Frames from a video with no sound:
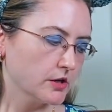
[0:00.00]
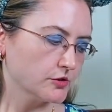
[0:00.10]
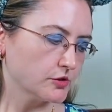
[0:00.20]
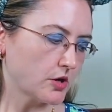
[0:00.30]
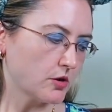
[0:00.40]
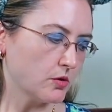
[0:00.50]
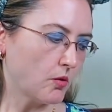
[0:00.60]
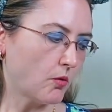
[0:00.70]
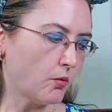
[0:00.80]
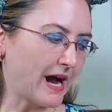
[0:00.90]
So,
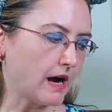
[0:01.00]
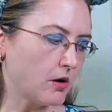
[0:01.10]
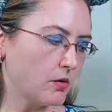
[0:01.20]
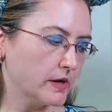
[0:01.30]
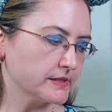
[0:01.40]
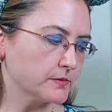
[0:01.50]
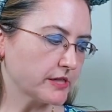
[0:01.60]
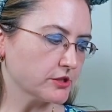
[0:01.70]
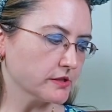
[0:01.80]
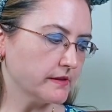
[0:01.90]
wow,
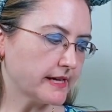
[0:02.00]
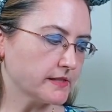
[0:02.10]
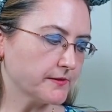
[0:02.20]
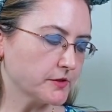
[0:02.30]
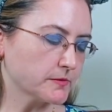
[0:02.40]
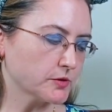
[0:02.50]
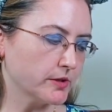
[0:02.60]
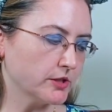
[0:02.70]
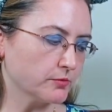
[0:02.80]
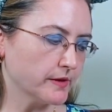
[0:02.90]
especially that difference
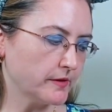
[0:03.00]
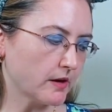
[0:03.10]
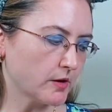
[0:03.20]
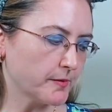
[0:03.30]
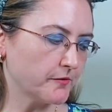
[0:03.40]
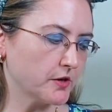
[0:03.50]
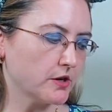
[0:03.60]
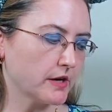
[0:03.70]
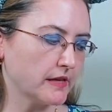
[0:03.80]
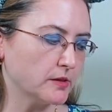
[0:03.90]
between the Riviera
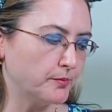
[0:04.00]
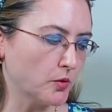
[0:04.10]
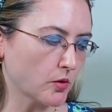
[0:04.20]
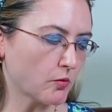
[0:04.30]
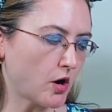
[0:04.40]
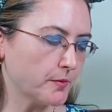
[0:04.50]
Preferred and the Boardwalk